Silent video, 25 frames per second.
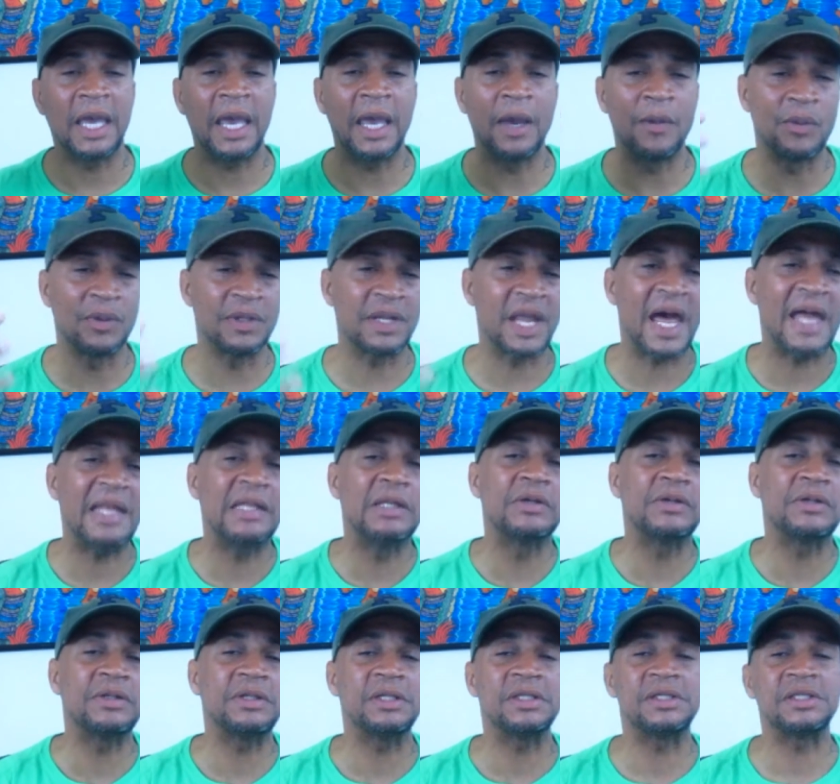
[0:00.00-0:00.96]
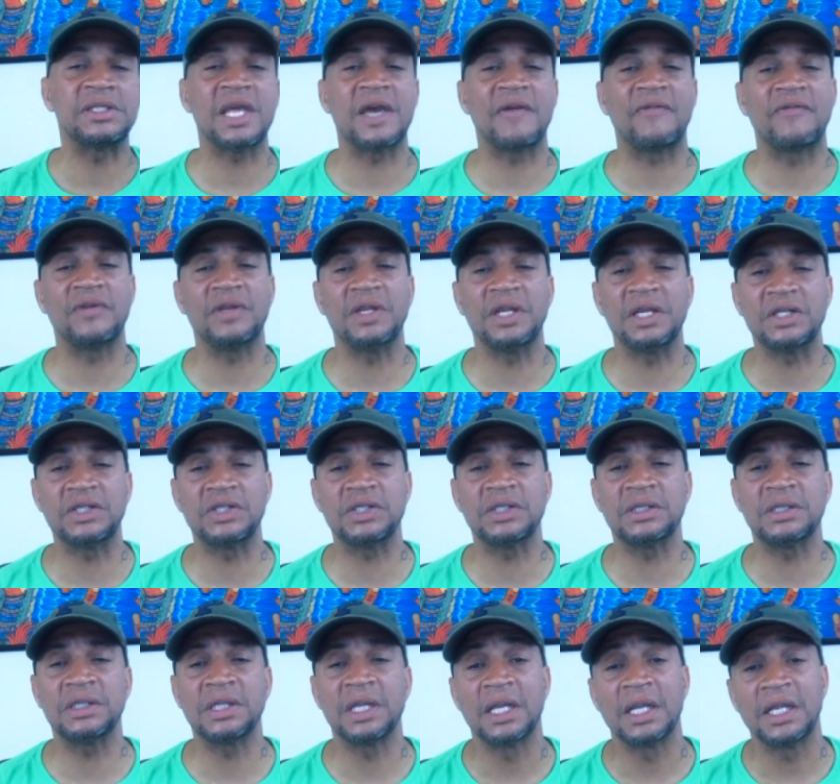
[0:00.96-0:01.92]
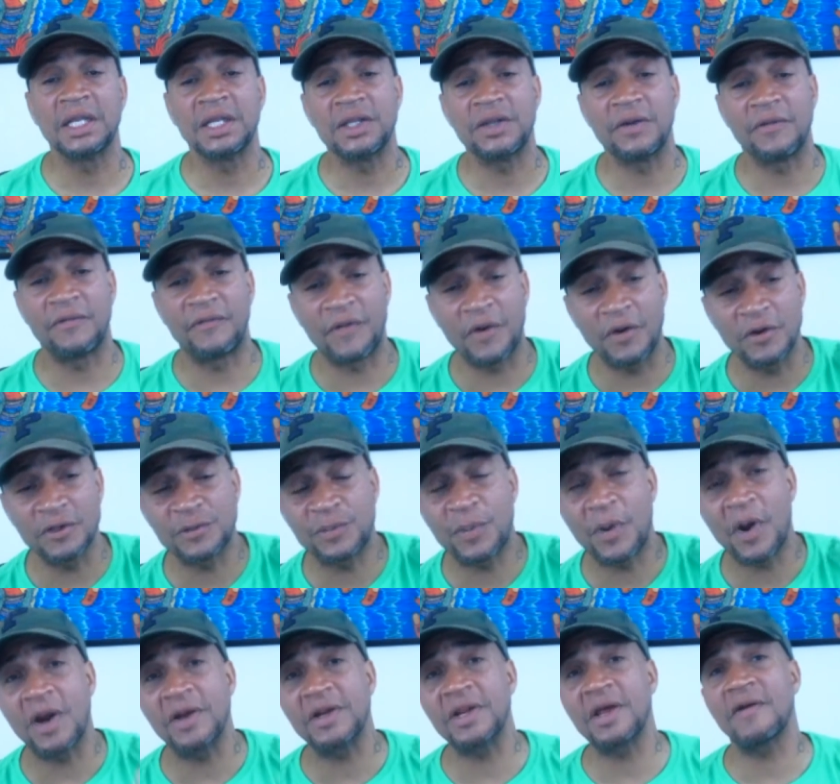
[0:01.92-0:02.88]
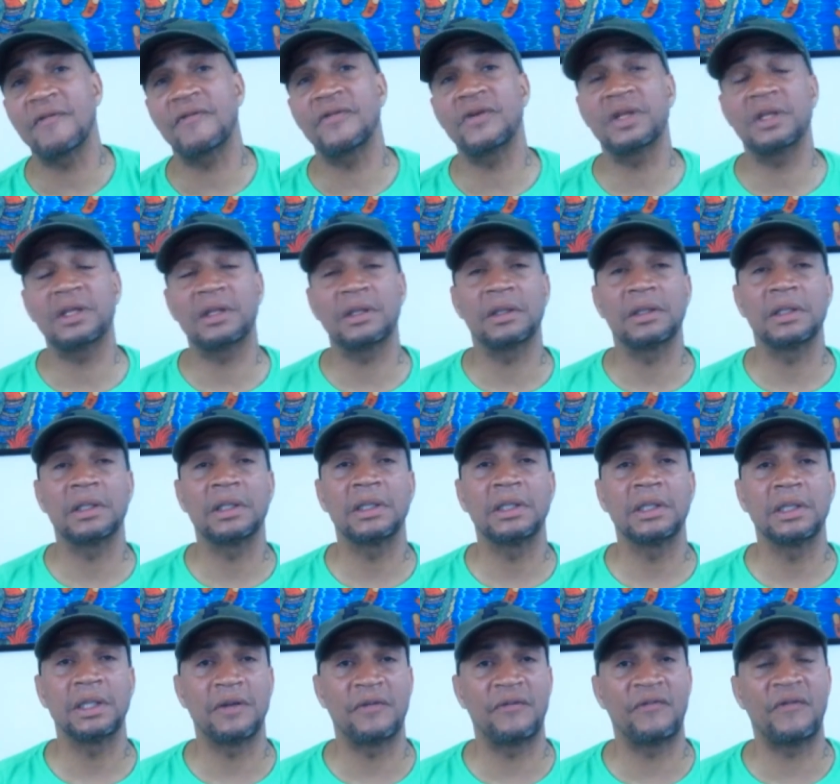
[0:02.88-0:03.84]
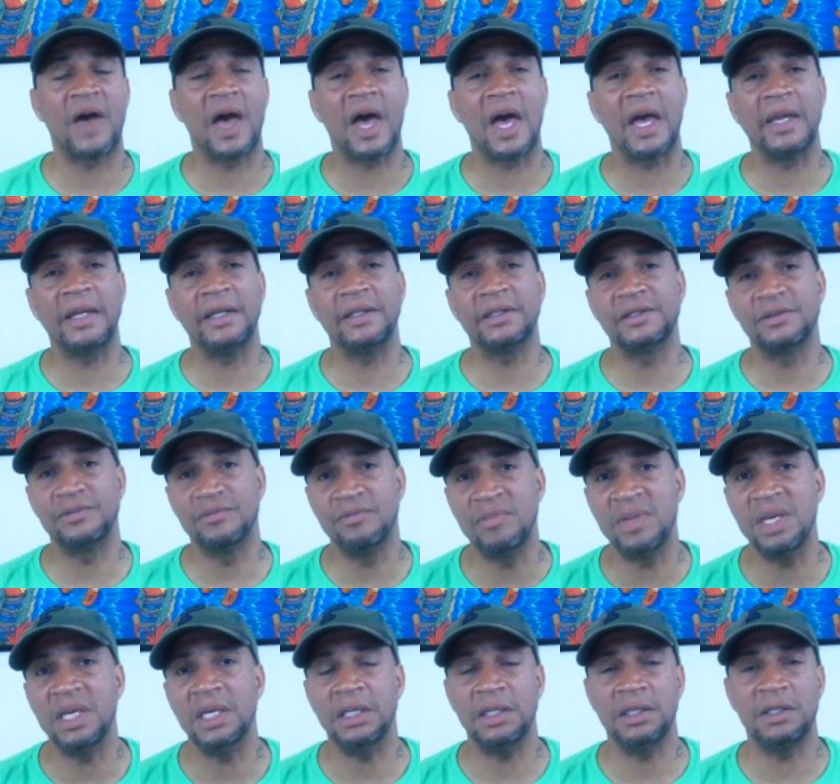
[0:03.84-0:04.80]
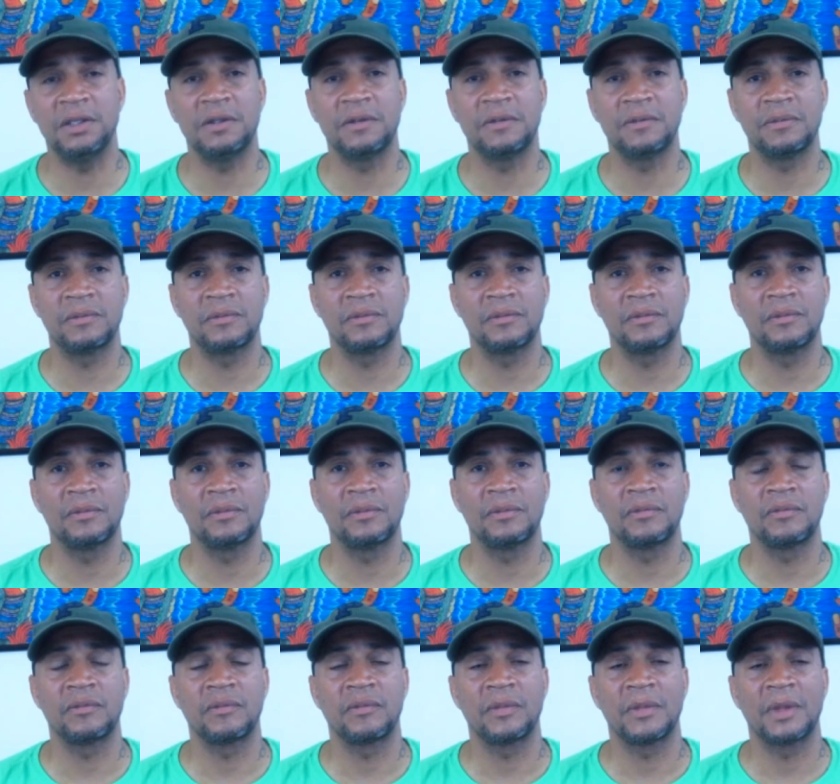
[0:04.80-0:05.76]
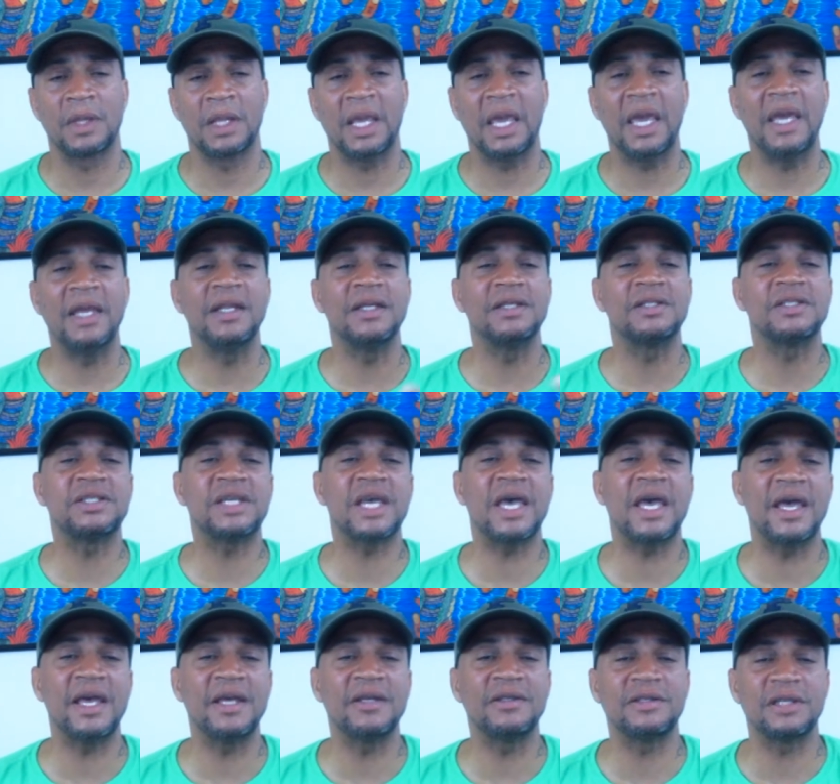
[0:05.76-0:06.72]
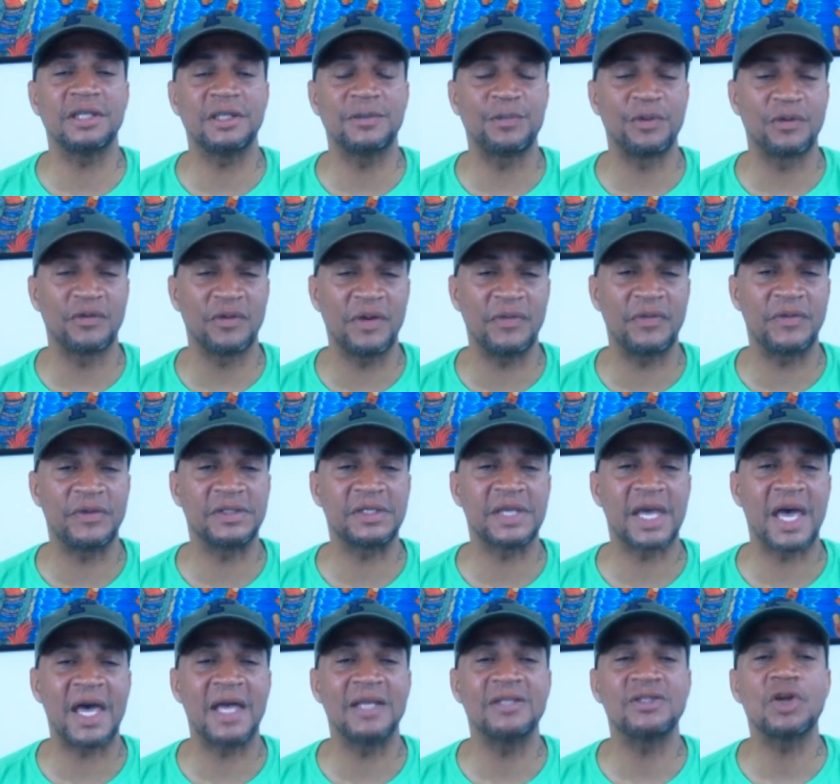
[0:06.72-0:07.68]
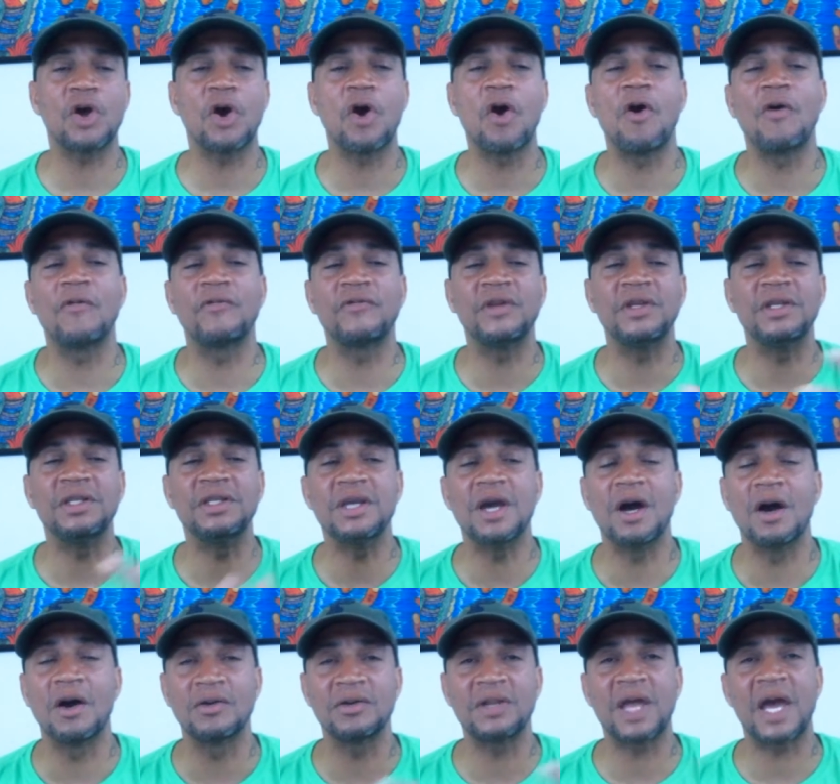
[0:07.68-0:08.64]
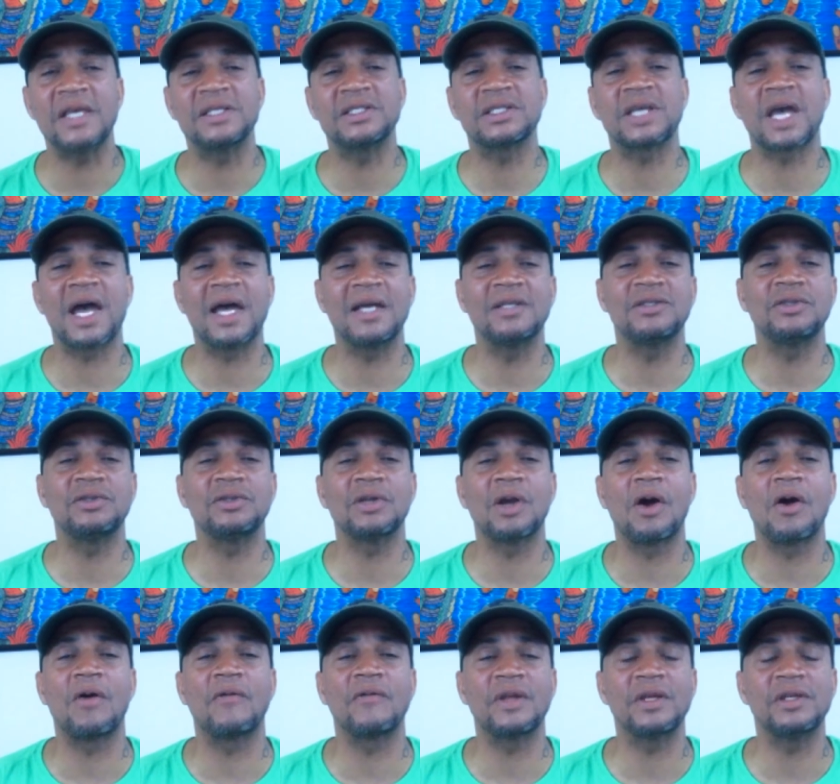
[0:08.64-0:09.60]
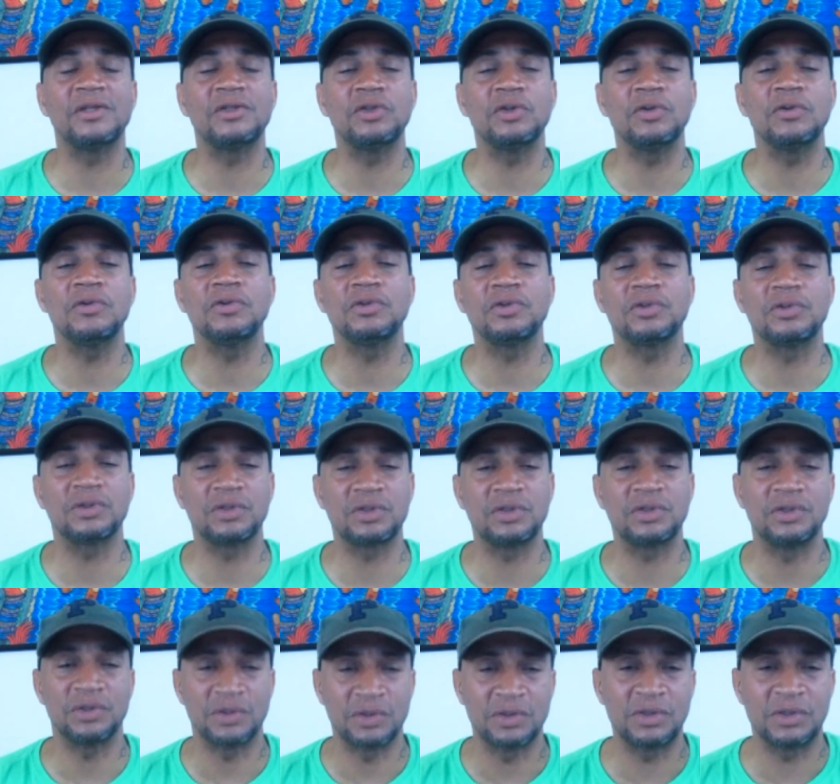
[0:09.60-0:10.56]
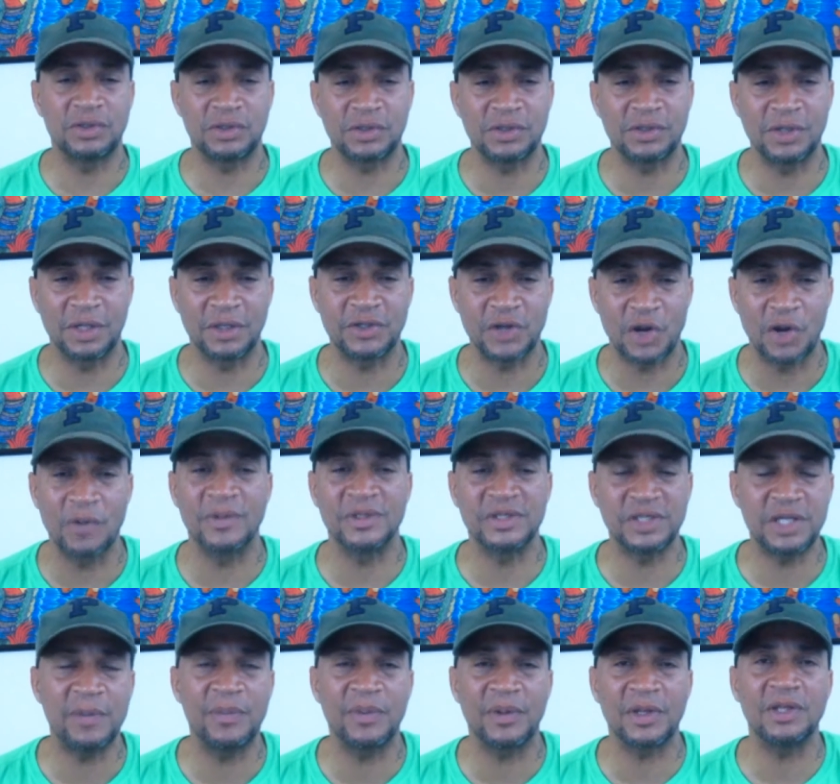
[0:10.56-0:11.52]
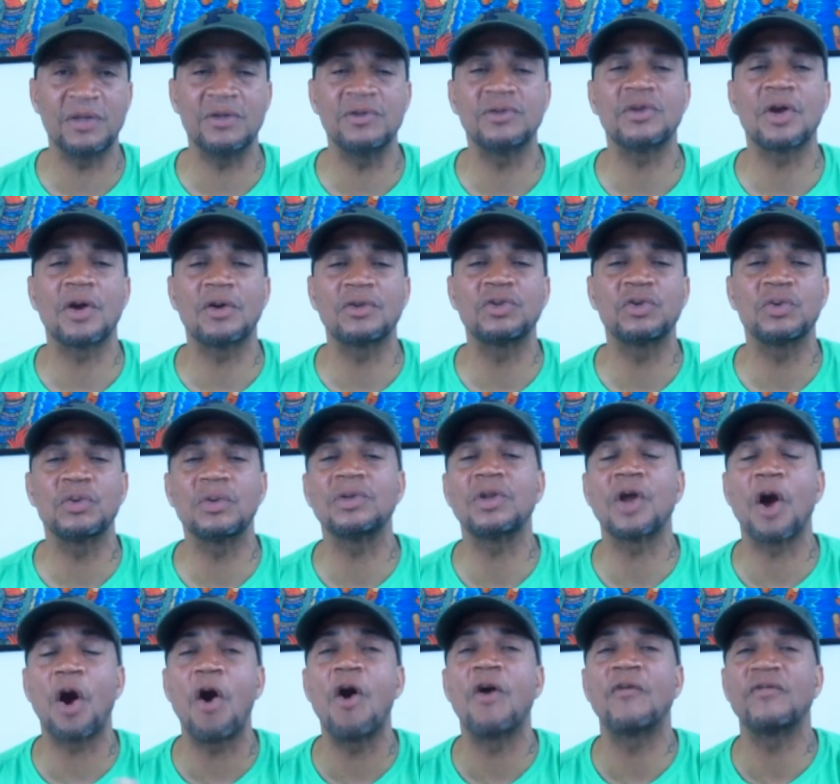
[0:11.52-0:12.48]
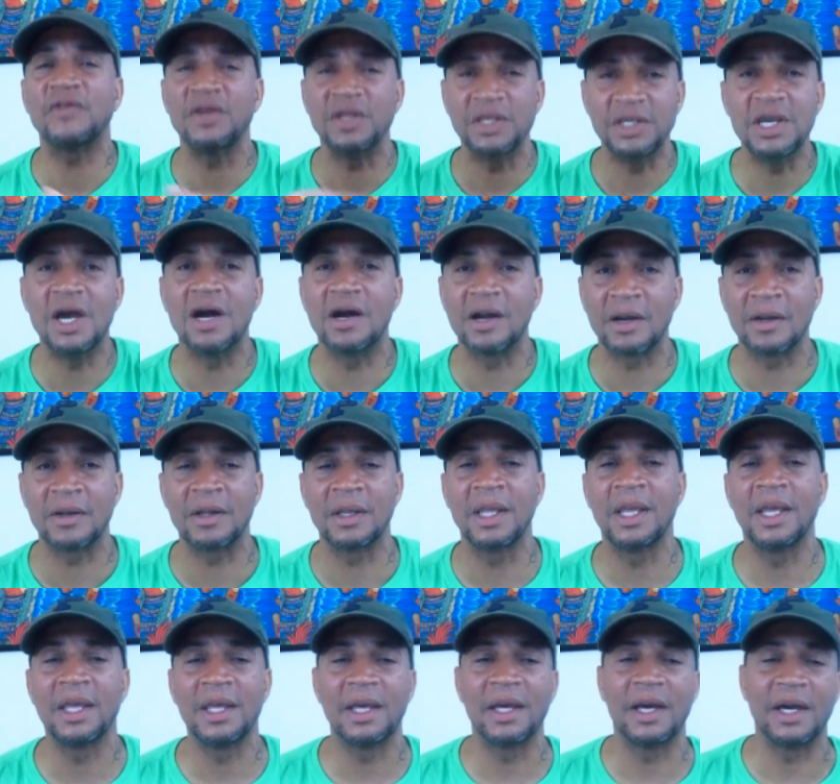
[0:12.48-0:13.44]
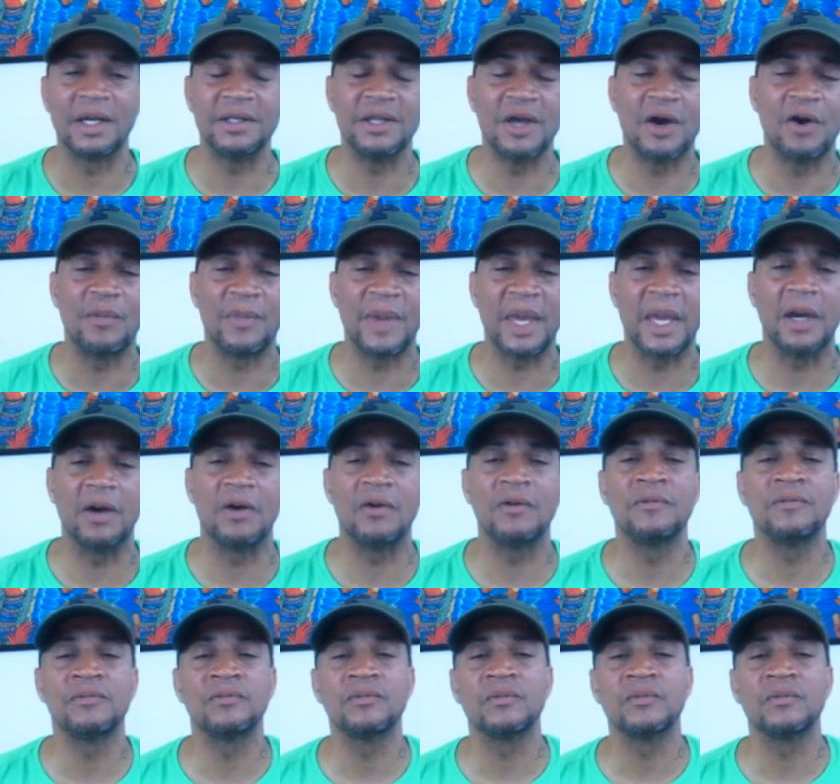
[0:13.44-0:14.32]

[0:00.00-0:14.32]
And when I look at this definition, the first part of it defines me. And it says, it's parenthesized, often young. Nice guys is used, a term is typically used to an often young adult male.